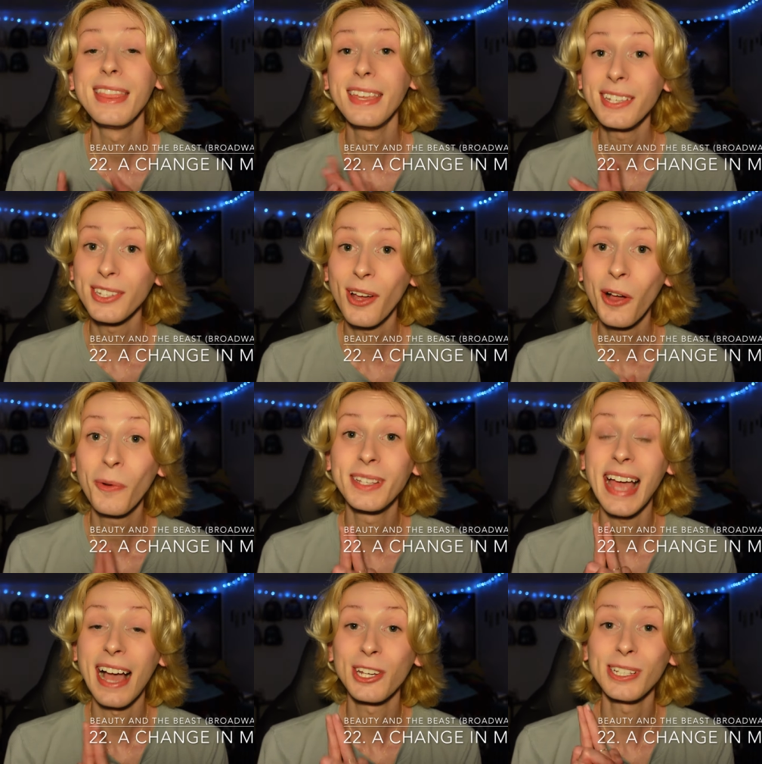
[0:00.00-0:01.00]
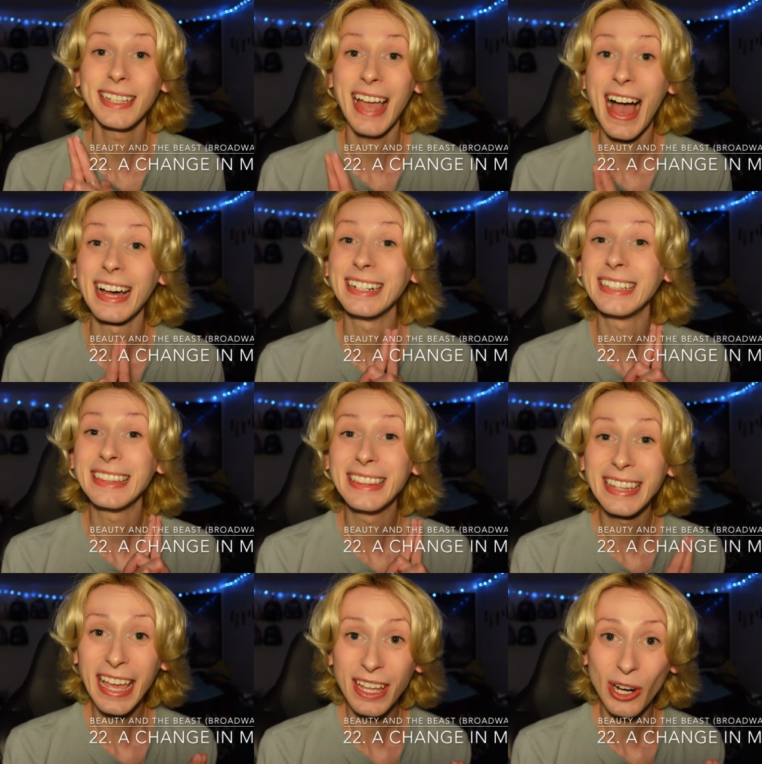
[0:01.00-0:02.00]
This song was actually added
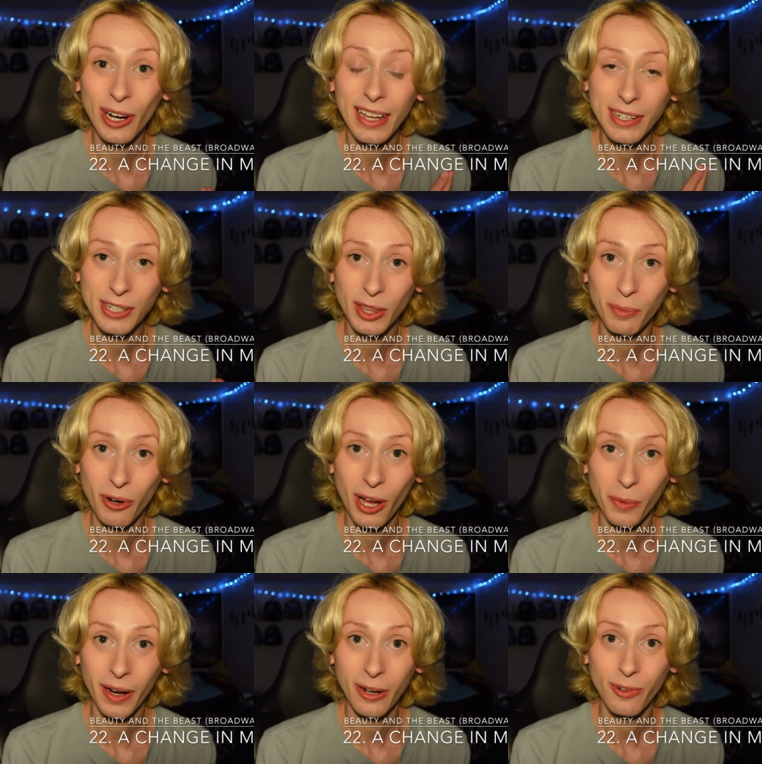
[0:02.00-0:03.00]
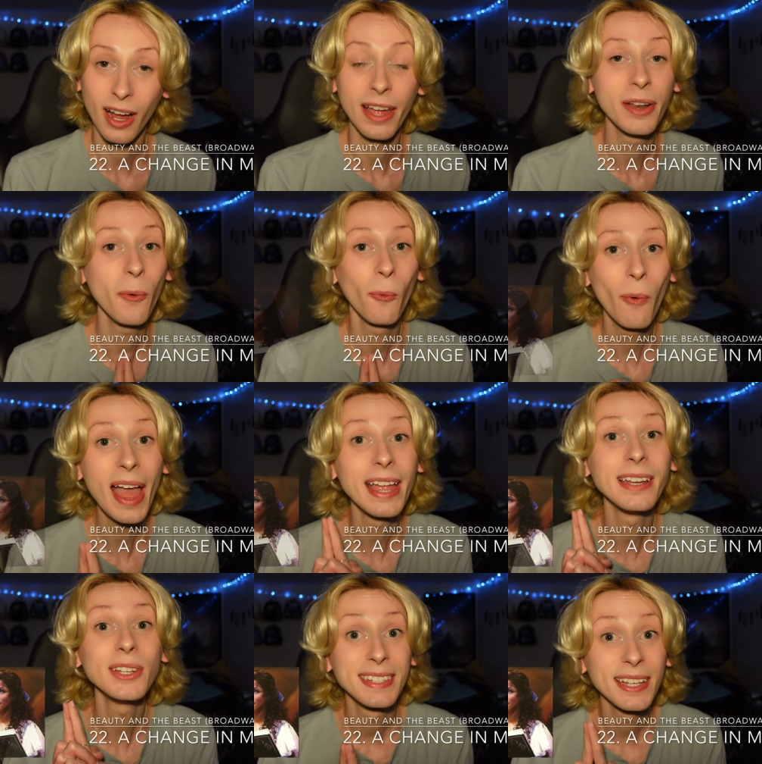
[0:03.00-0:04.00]
later into the Broadway run
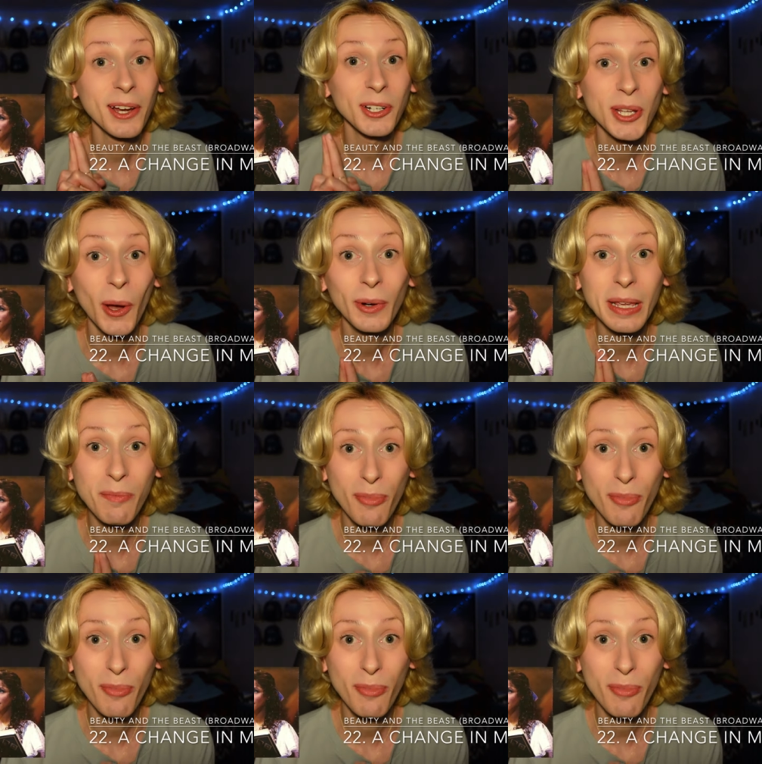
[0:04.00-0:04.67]
when singer Toni